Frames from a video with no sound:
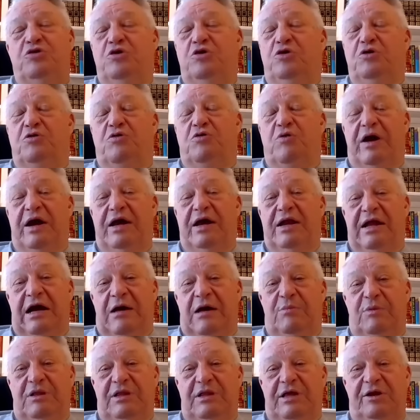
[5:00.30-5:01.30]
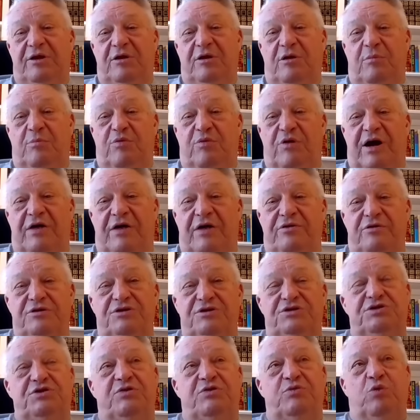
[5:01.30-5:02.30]
two great amillennial
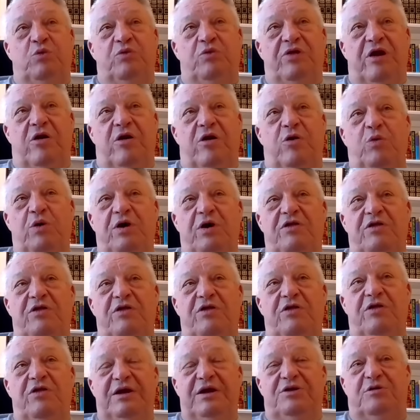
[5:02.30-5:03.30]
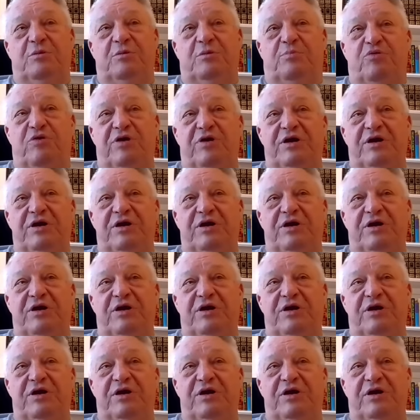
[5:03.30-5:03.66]
brothers there with me to